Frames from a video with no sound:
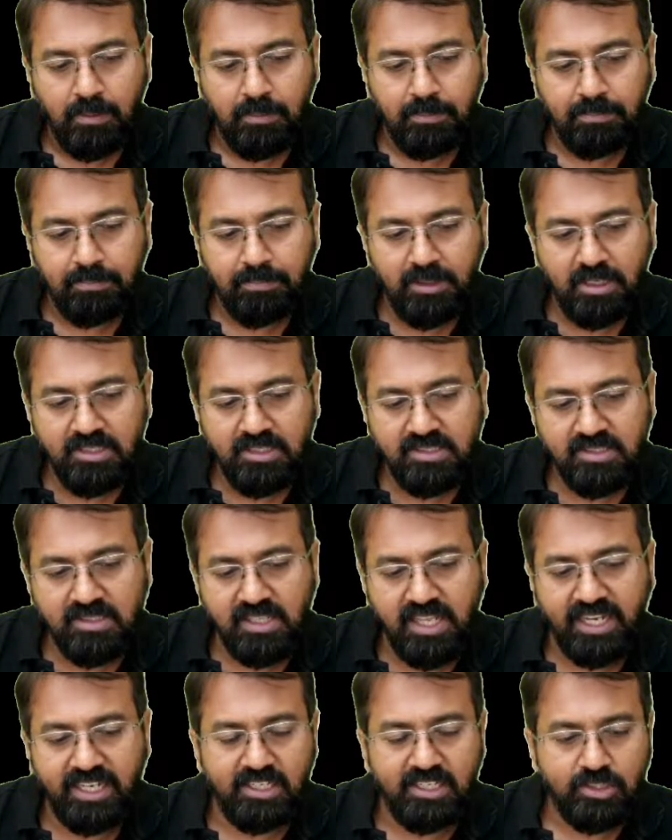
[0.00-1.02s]
plus
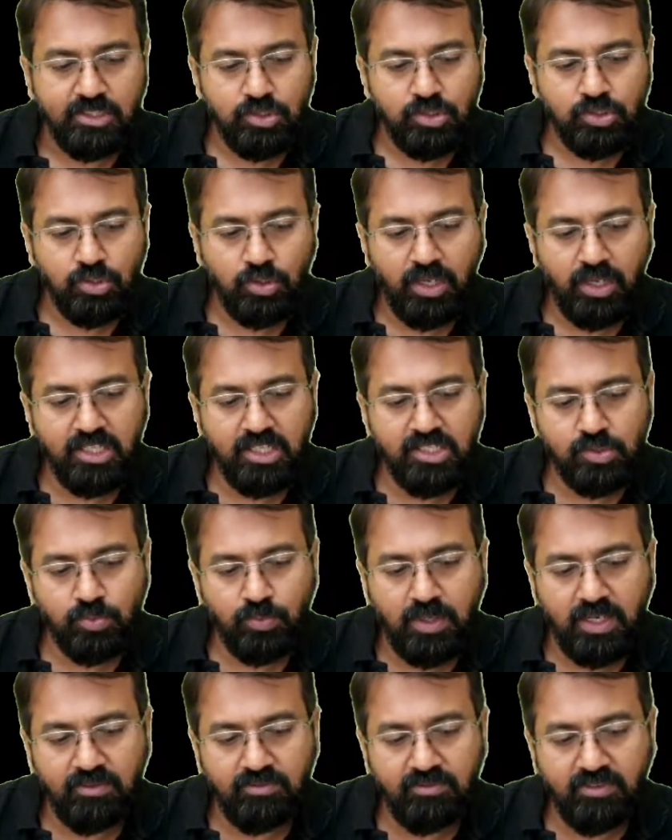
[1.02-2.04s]
9. So it's
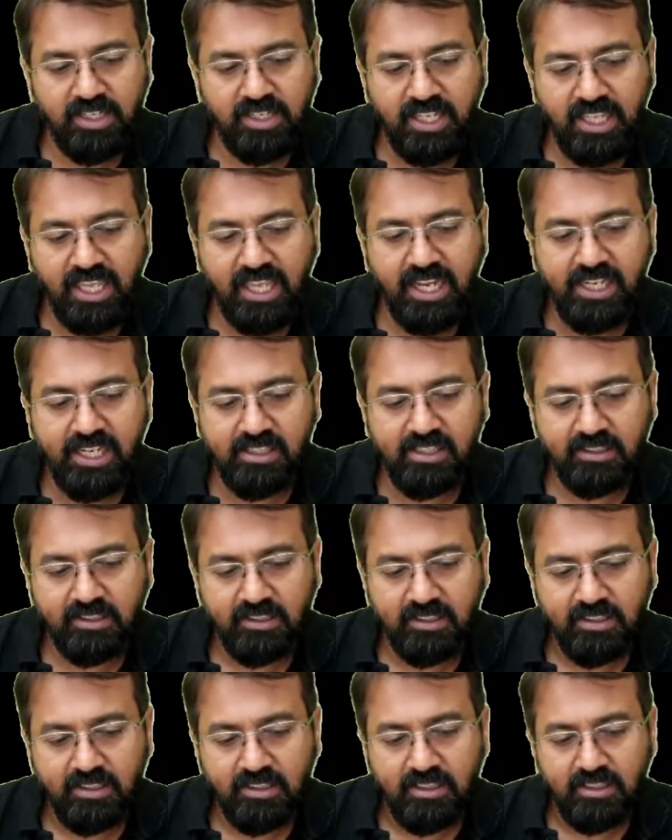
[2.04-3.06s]

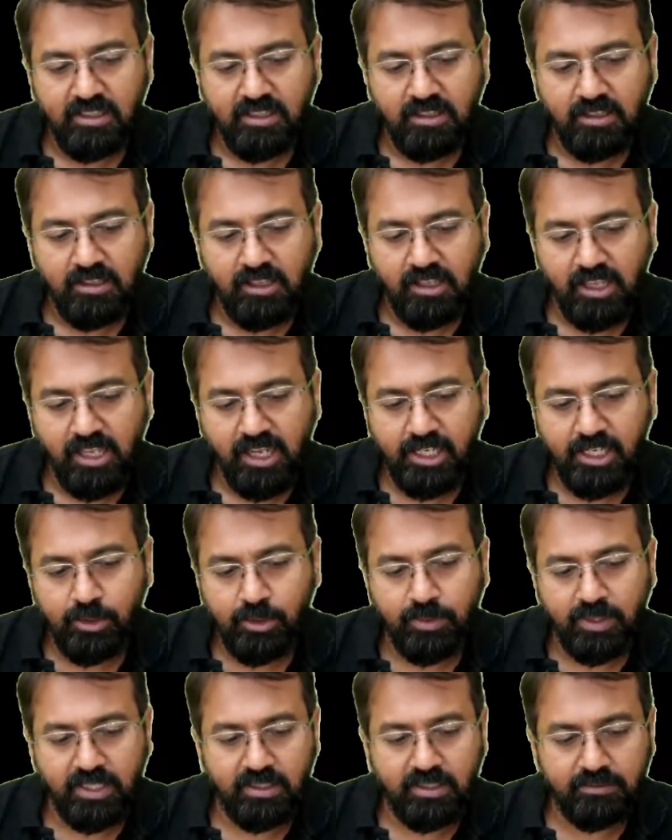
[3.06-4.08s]

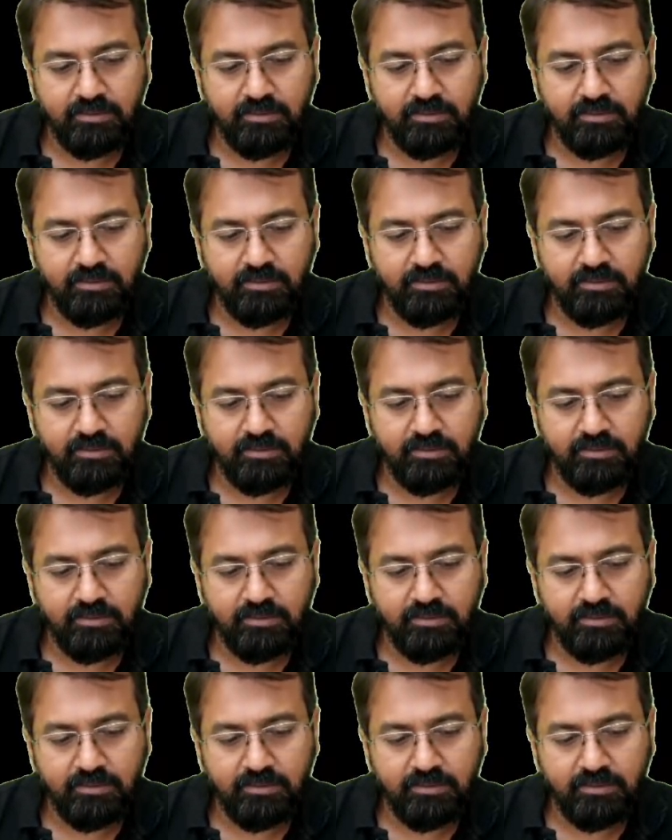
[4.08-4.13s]
11881.